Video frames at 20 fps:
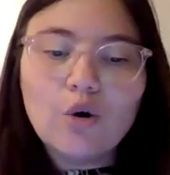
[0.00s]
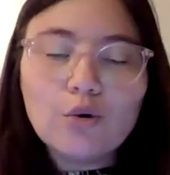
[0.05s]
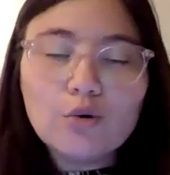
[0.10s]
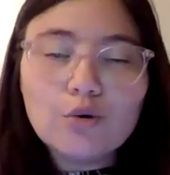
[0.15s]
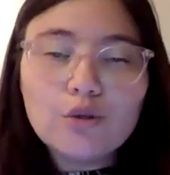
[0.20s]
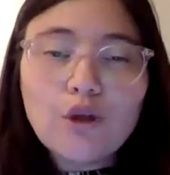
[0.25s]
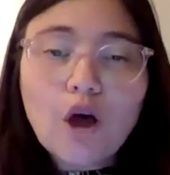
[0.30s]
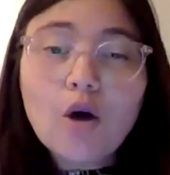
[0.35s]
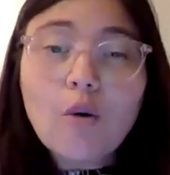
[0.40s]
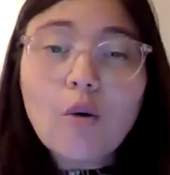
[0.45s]

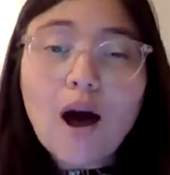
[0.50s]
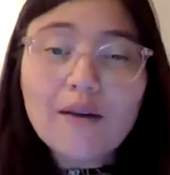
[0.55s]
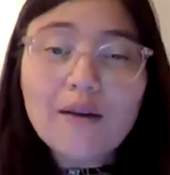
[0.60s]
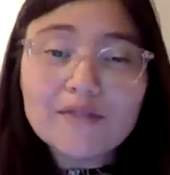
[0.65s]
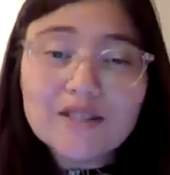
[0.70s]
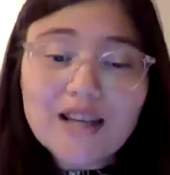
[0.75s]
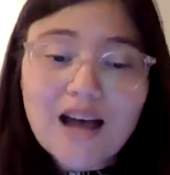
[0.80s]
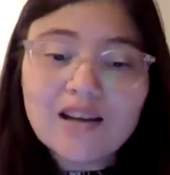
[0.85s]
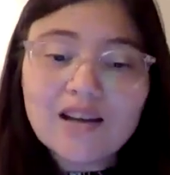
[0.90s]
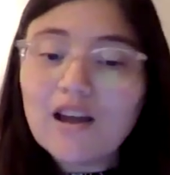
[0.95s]
Although
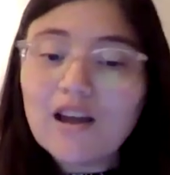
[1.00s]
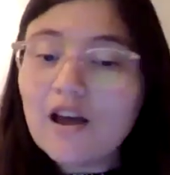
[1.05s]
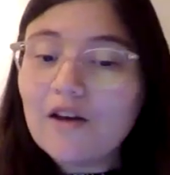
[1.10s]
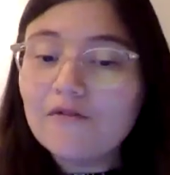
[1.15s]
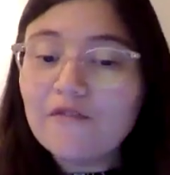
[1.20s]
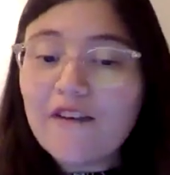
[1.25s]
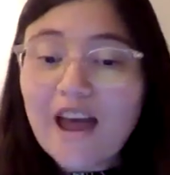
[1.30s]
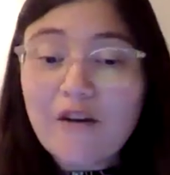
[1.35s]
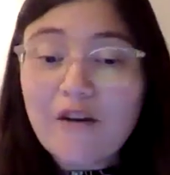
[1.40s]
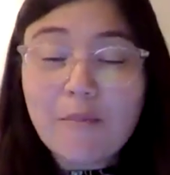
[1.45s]
I've done a
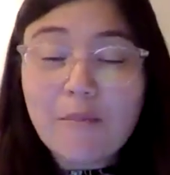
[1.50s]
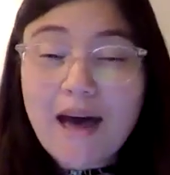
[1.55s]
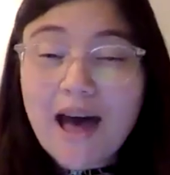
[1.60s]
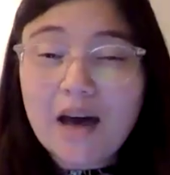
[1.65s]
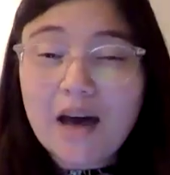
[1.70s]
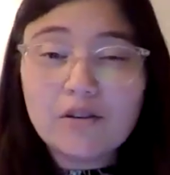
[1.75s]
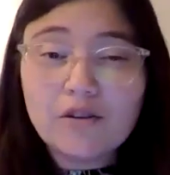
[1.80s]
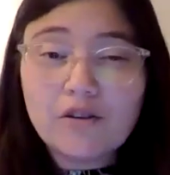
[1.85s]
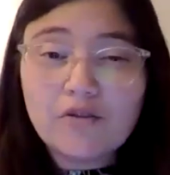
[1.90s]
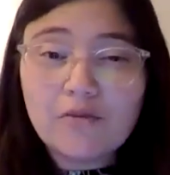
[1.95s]
fair
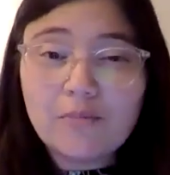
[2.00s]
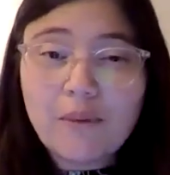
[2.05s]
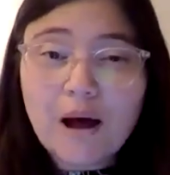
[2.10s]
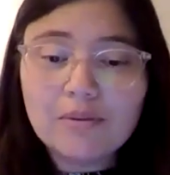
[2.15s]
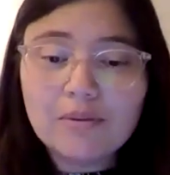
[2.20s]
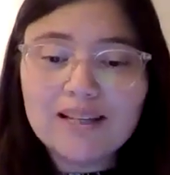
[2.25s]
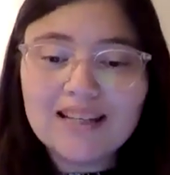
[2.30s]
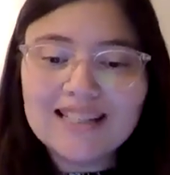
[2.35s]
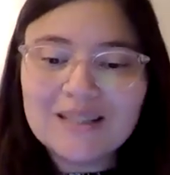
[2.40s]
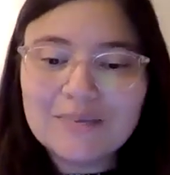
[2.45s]
amount of
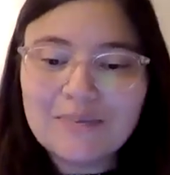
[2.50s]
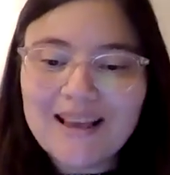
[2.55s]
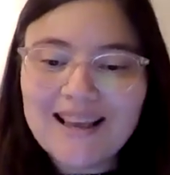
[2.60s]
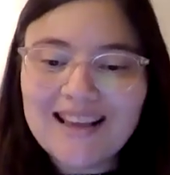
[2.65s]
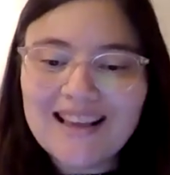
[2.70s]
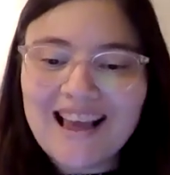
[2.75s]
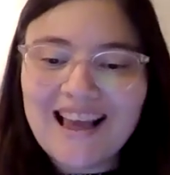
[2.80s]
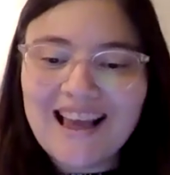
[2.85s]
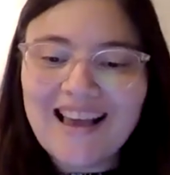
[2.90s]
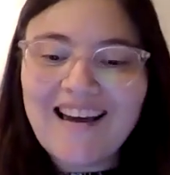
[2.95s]
public
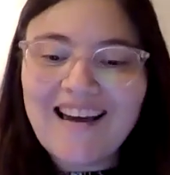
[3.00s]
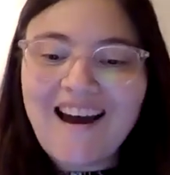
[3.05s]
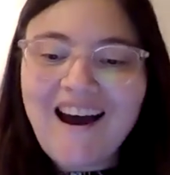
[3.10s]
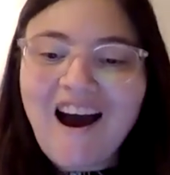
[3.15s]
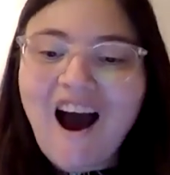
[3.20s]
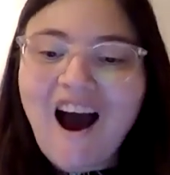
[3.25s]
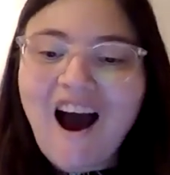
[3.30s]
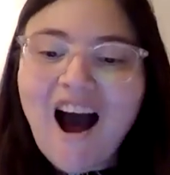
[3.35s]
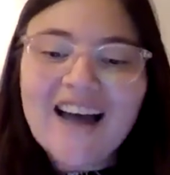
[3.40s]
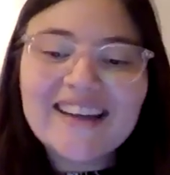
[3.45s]
speaking,
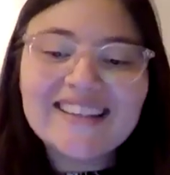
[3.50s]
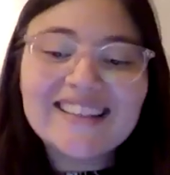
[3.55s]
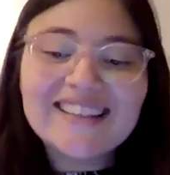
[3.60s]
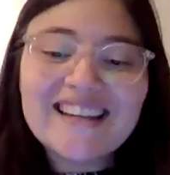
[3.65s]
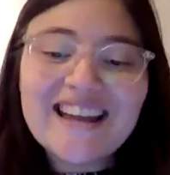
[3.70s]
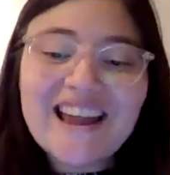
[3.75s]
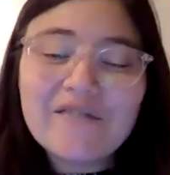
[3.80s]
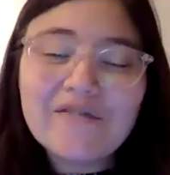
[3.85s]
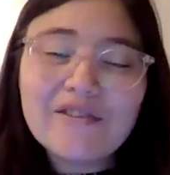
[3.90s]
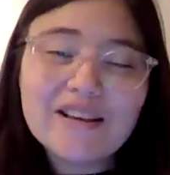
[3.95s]
I'd
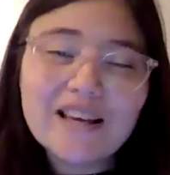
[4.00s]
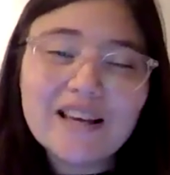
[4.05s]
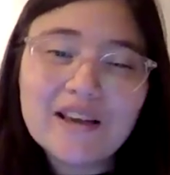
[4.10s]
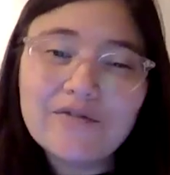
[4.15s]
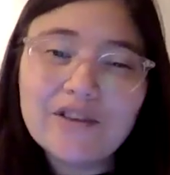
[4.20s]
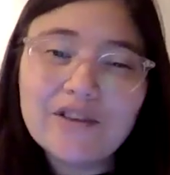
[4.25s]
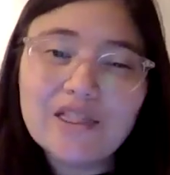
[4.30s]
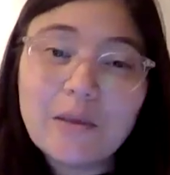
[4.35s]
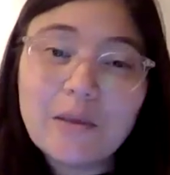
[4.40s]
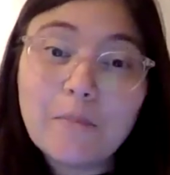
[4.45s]
never
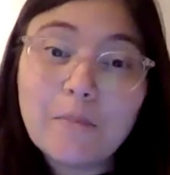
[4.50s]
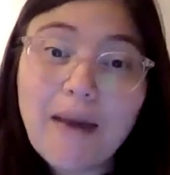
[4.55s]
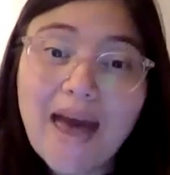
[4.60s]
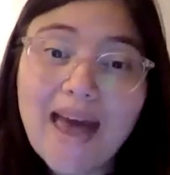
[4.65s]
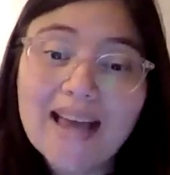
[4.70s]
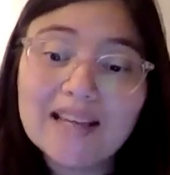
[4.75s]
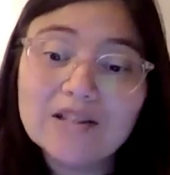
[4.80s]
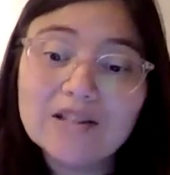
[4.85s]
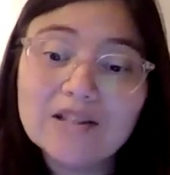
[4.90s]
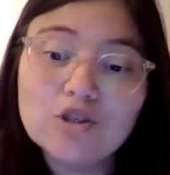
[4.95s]
given the
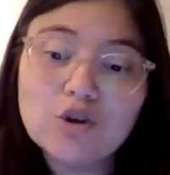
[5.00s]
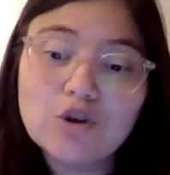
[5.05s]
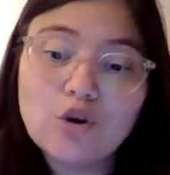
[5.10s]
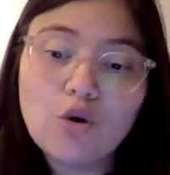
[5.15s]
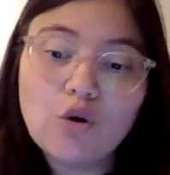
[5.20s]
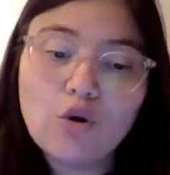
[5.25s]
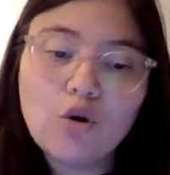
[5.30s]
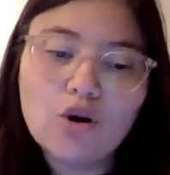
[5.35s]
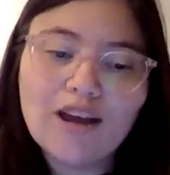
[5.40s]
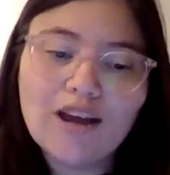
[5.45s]
main
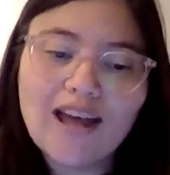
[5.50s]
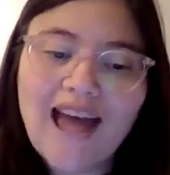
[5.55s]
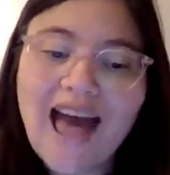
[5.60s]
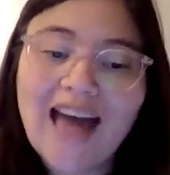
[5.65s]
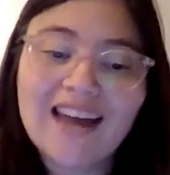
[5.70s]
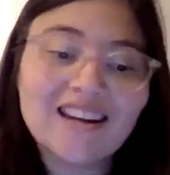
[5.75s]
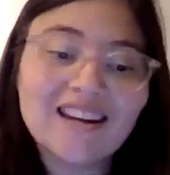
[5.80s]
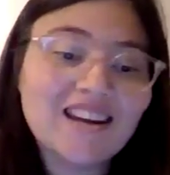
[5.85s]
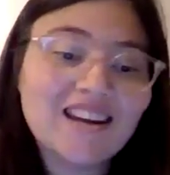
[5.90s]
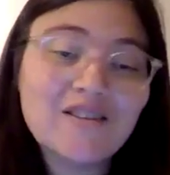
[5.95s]
talk
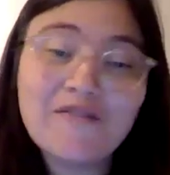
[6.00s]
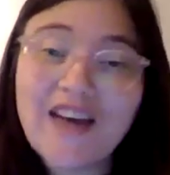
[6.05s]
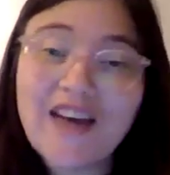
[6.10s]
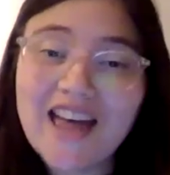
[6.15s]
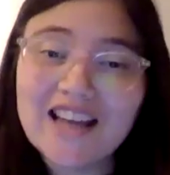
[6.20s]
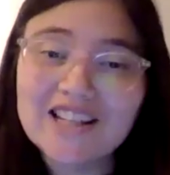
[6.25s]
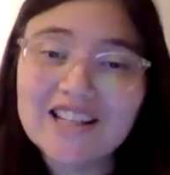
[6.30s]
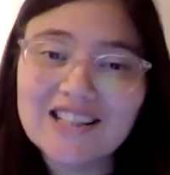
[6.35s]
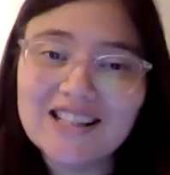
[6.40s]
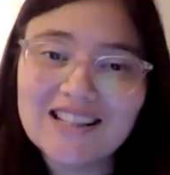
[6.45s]
at an
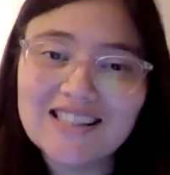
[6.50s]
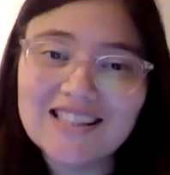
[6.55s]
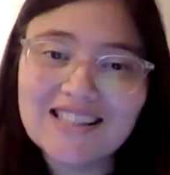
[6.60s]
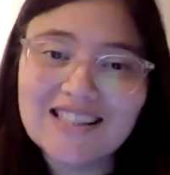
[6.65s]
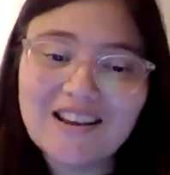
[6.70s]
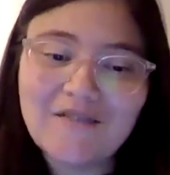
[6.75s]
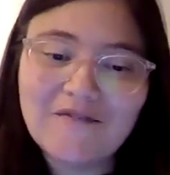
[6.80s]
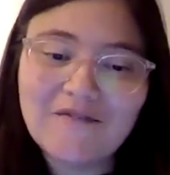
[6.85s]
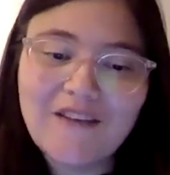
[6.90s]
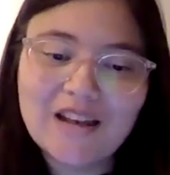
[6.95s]

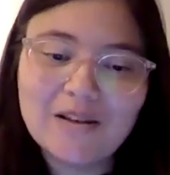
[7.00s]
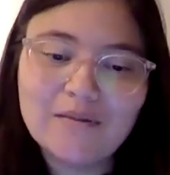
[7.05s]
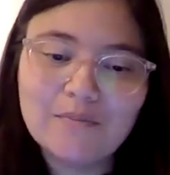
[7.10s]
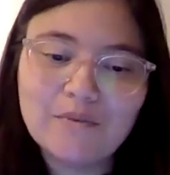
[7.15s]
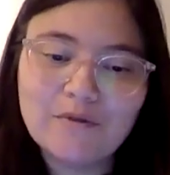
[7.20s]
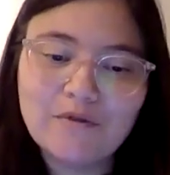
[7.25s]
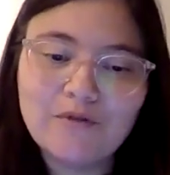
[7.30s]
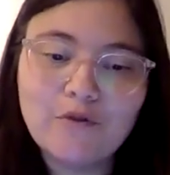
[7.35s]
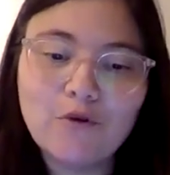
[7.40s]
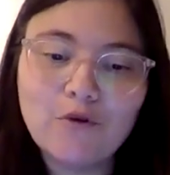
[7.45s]
evangelistic event
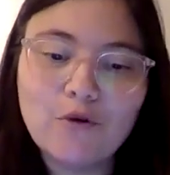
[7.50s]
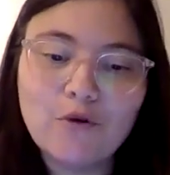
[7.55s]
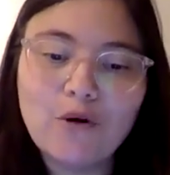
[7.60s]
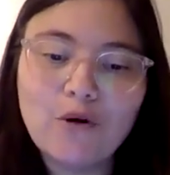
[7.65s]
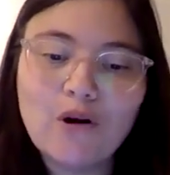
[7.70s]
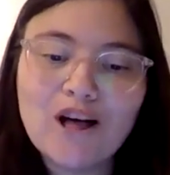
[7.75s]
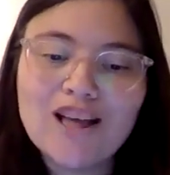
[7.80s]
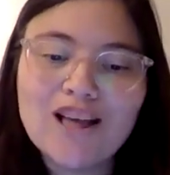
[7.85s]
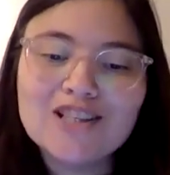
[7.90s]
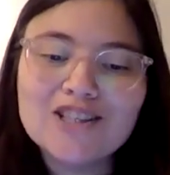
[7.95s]
before.